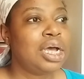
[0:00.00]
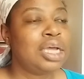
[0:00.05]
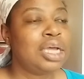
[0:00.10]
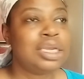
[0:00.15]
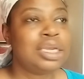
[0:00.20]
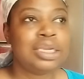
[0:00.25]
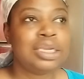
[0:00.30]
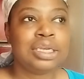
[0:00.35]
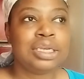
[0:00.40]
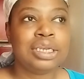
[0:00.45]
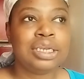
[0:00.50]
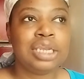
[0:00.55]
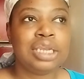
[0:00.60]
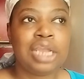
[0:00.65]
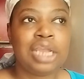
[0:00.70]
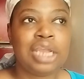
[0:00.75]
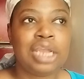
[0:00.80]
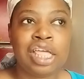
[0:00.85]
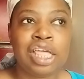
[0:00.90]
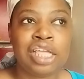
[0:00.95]
I didn't
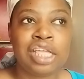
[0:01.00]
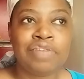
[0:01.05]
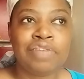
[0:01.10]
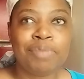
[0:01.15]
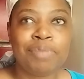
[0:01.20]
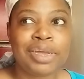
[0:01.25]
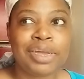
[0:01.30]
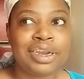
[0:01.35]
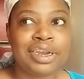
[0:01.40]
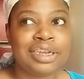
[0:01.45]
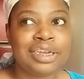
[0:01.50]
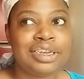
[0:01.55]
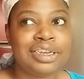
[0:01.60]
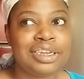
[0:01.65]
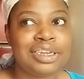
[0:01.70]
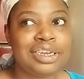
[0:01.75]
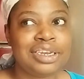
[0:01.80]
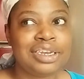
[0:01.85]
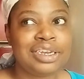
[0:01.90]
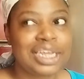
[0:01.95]
love, but I
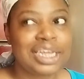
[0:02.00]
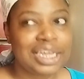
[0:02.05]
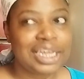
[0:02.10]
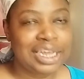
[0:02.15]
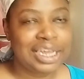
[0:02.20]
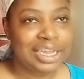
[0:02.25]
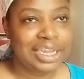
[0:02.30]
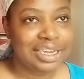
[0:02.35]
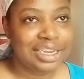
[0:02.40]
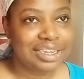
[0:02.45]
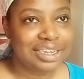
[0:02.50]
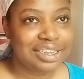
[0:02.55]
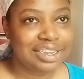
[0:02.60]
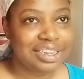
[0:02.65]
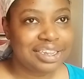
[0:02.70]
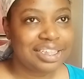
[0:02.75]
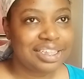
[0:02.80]
didn't hate.